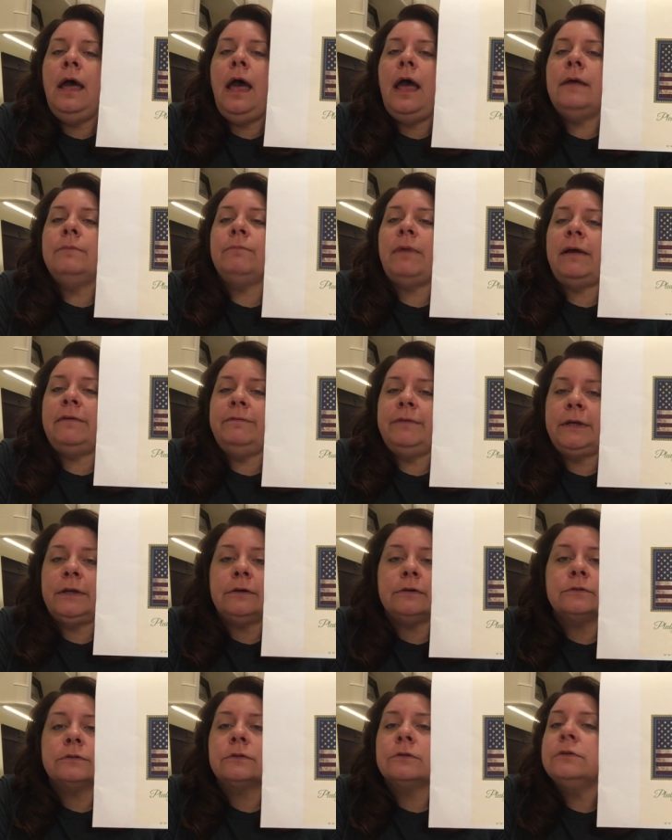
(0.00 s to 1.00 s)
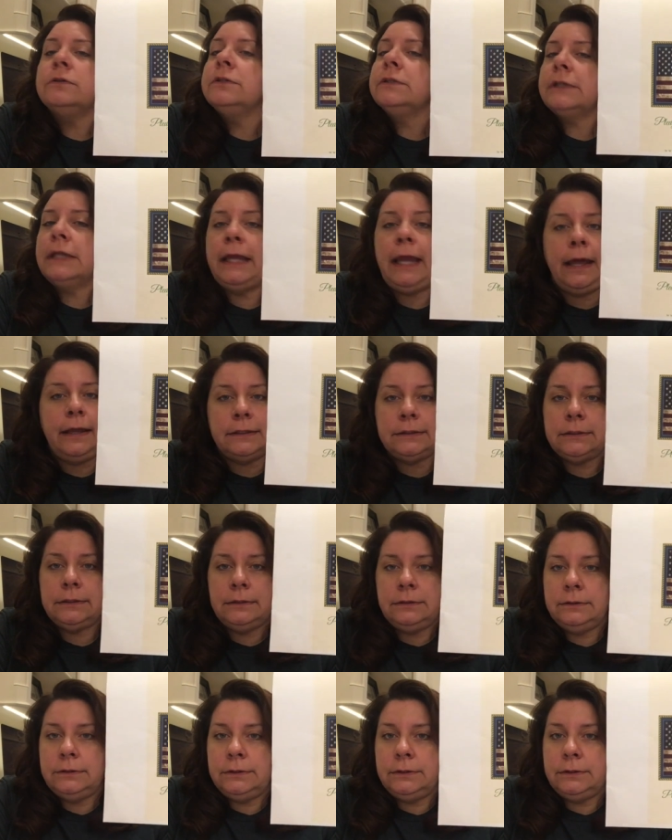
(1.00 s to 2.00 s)
and my fingers couldn't get
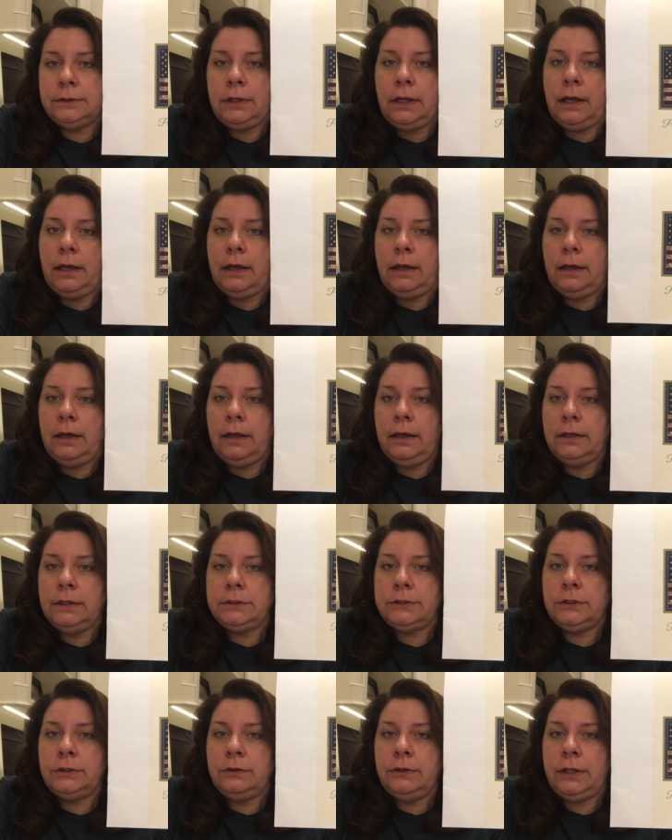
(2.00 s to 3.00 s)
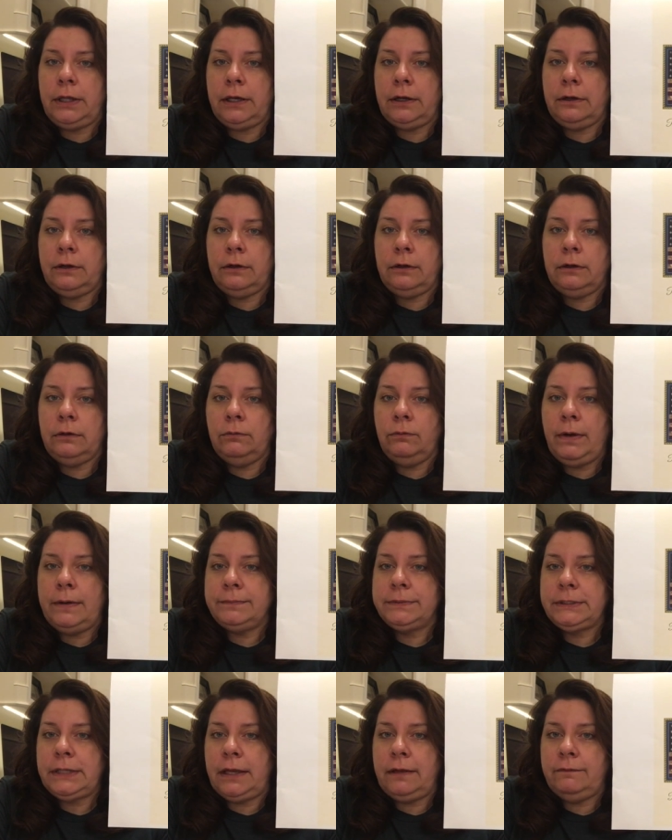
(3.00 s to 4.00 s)
uh, to their
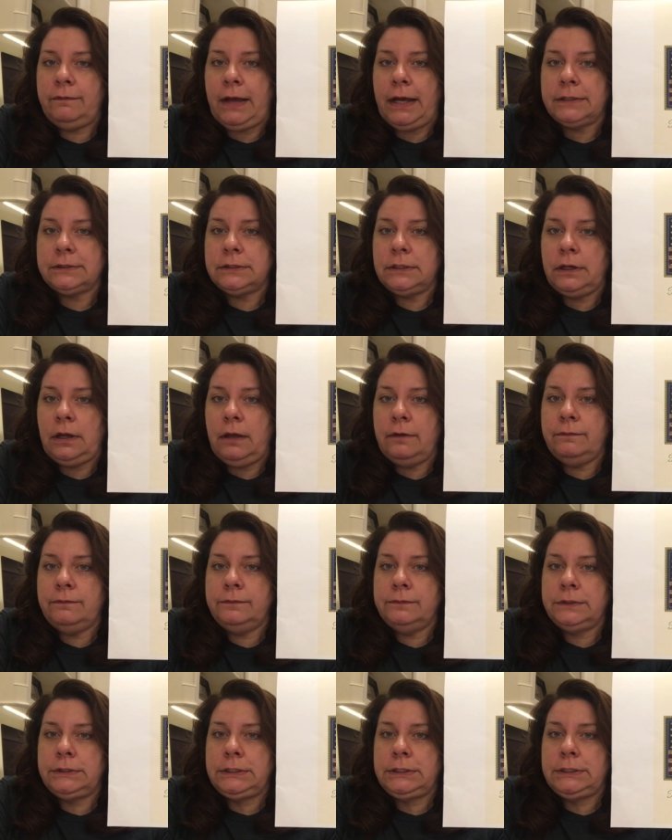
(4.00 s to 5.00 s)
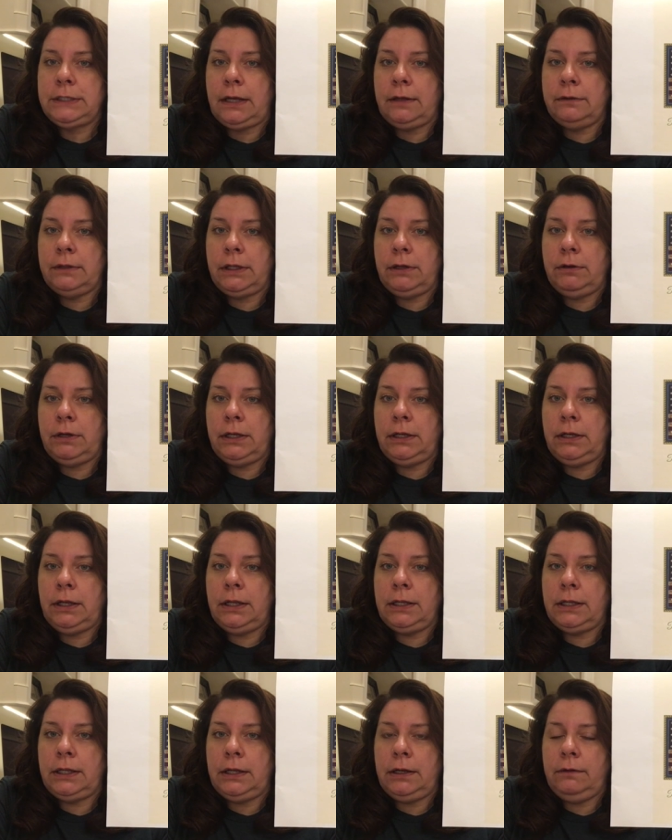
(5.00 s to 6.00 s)
website fast enough to download it
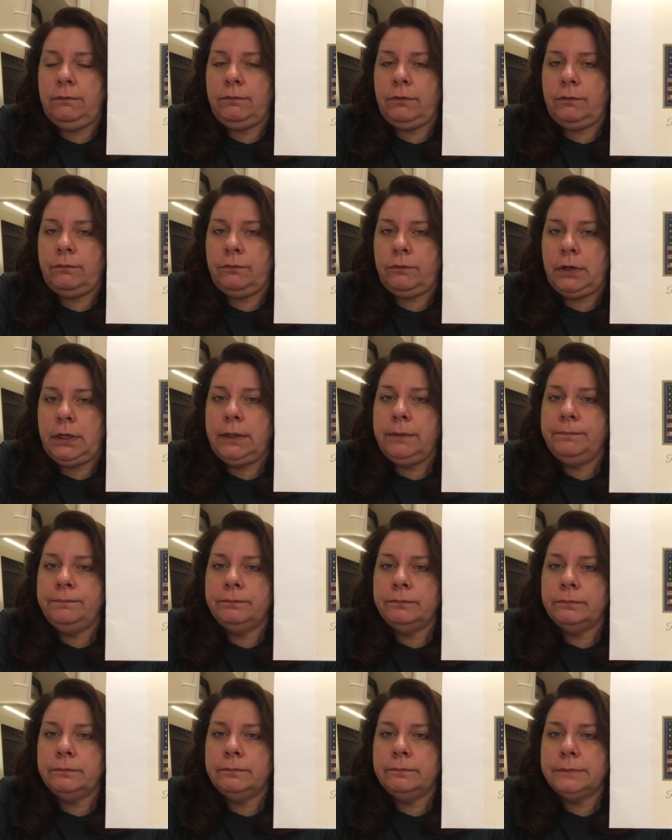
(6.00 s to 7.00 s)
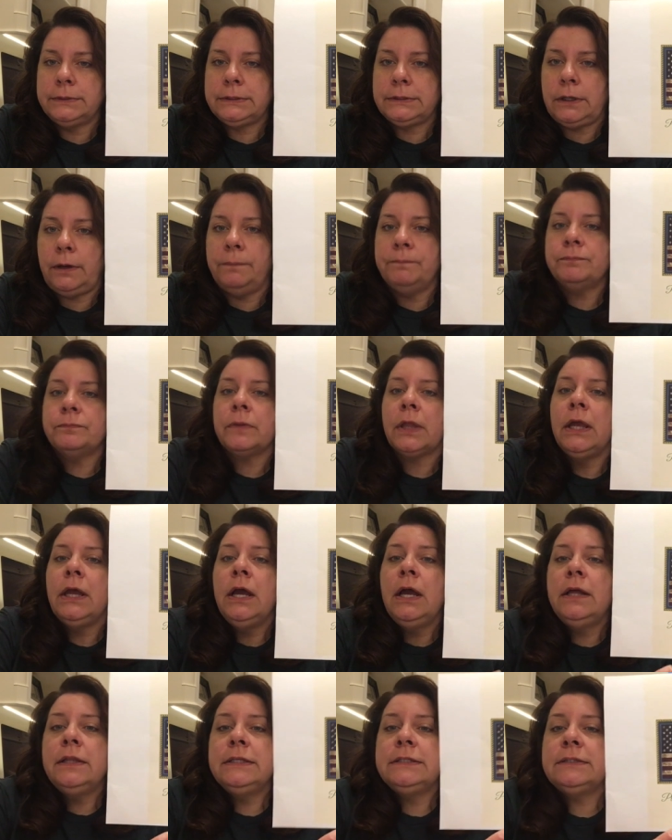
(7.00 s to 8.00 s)
and get it for free. So
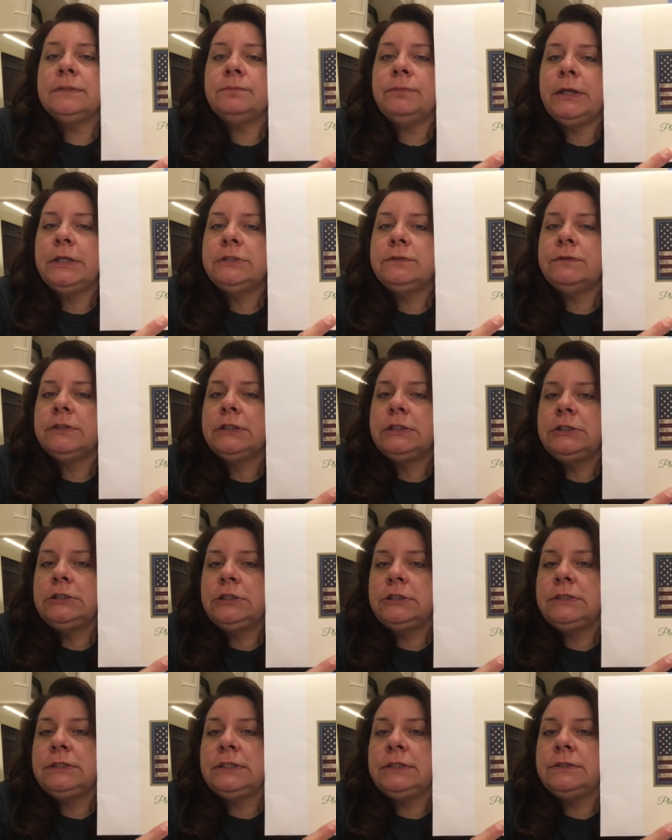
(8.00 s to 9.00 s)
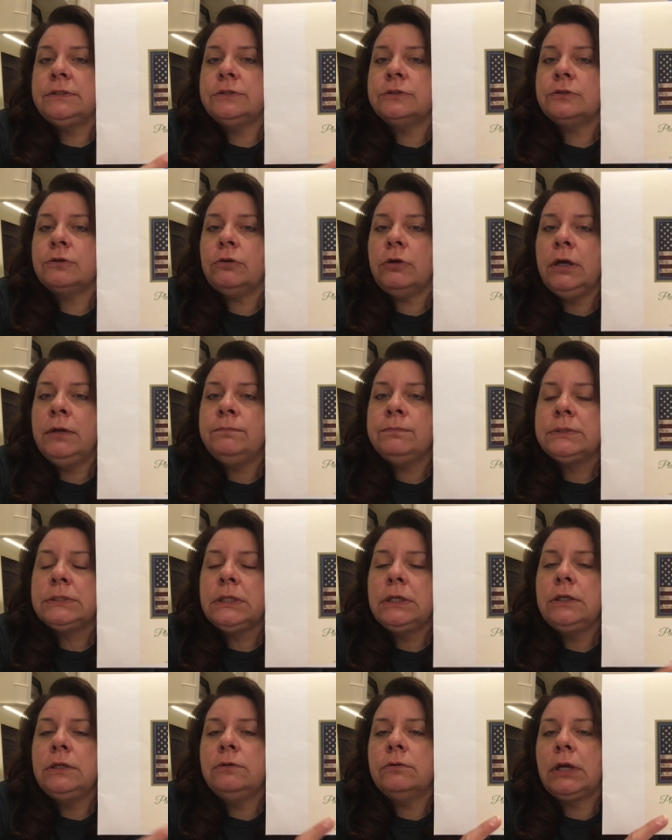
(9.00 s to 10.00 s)
this is Pledge of Allegiance in script.
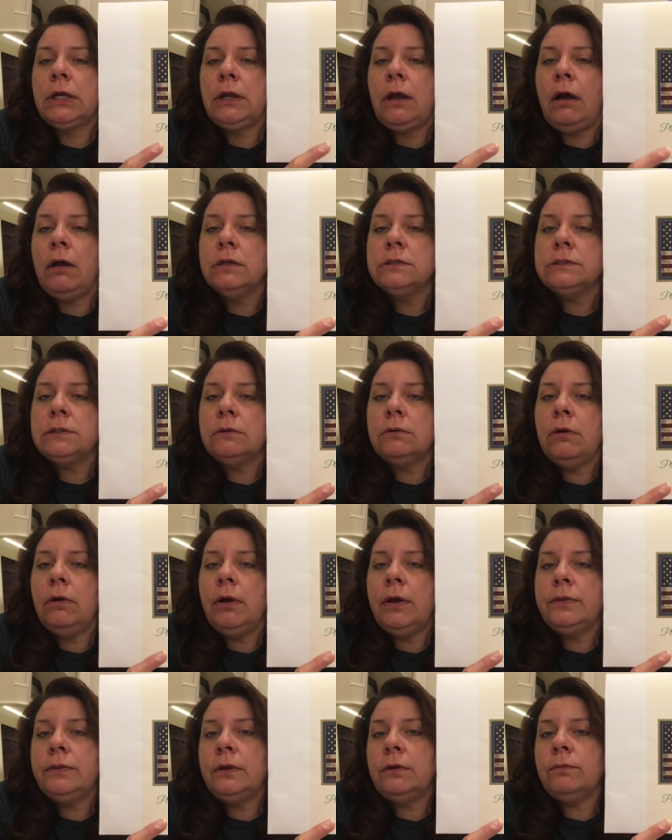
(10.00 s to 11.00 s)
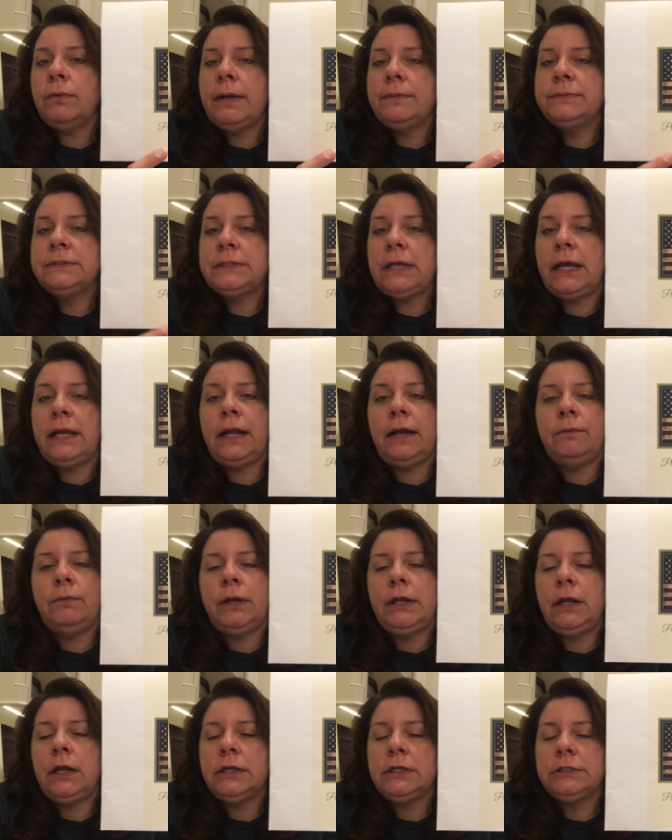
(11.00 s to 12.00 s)
You can also go on their website. I
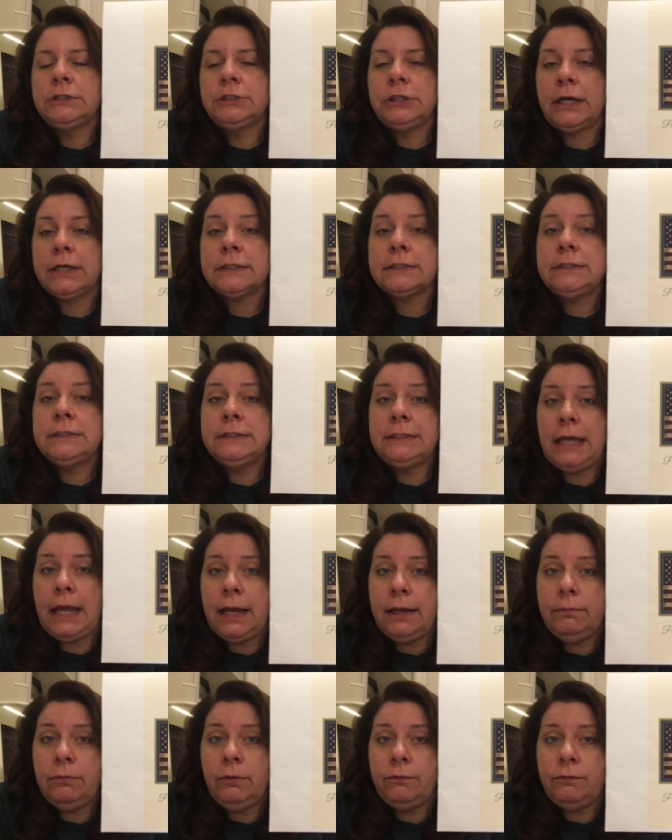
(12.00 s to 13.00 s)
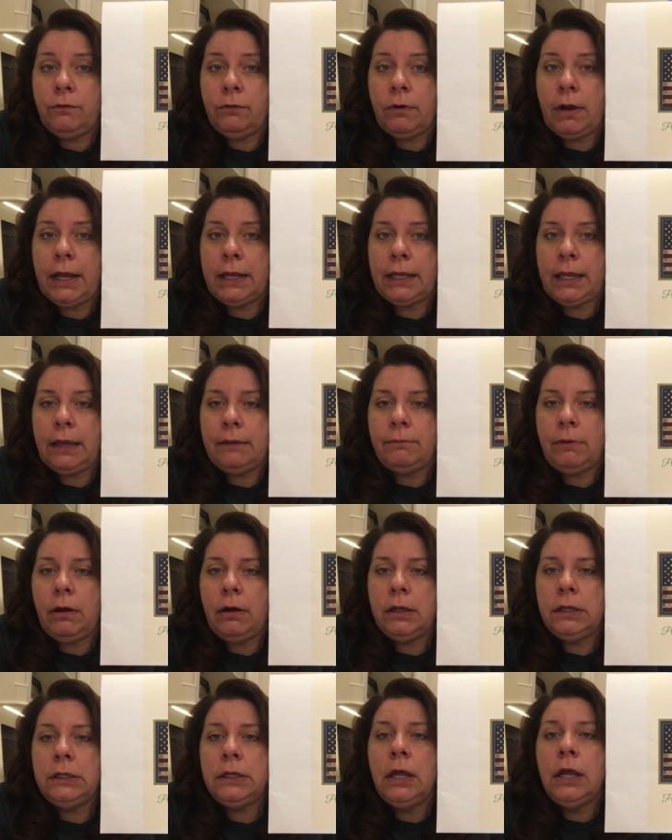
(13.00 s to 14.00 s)
went on and checked today before I came
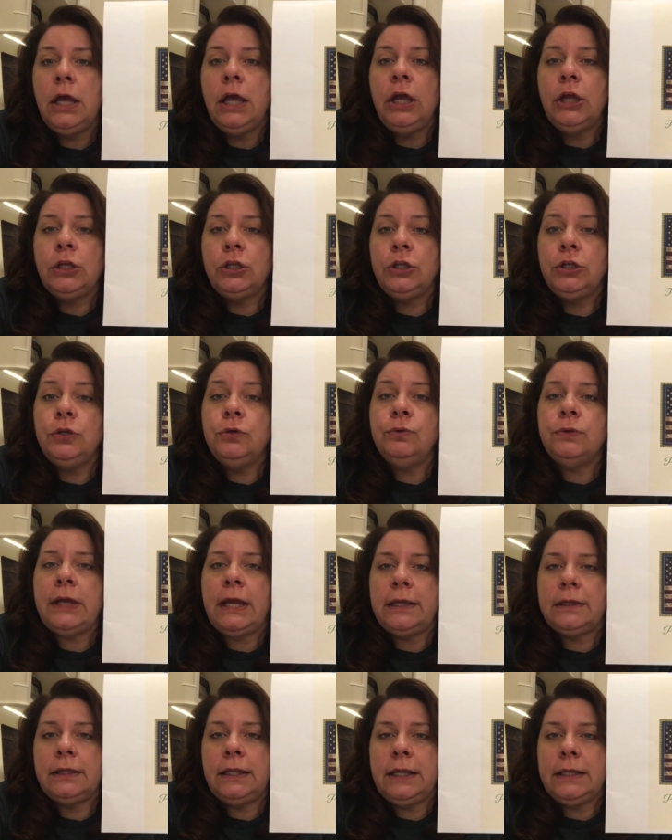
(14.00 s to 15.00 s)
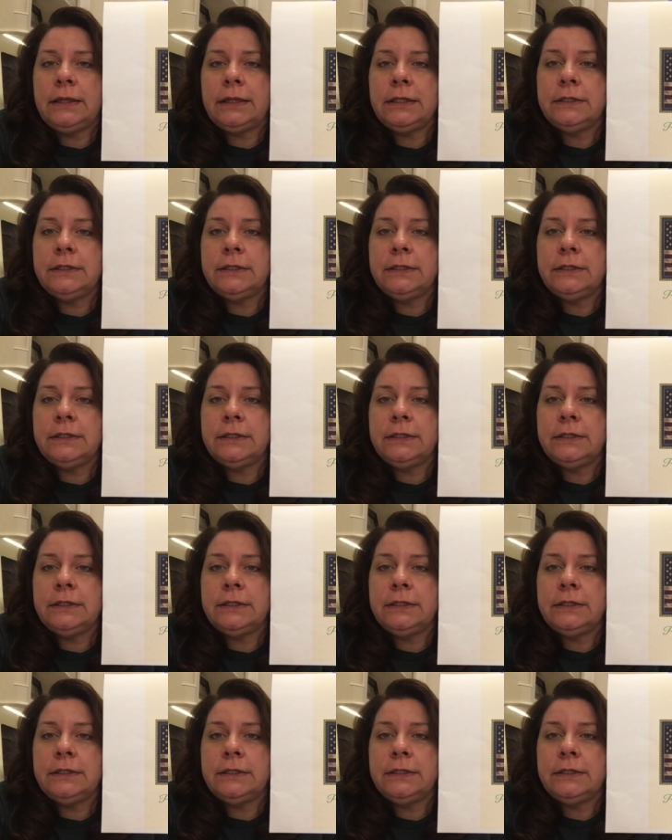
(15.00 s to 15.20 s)
on. You can get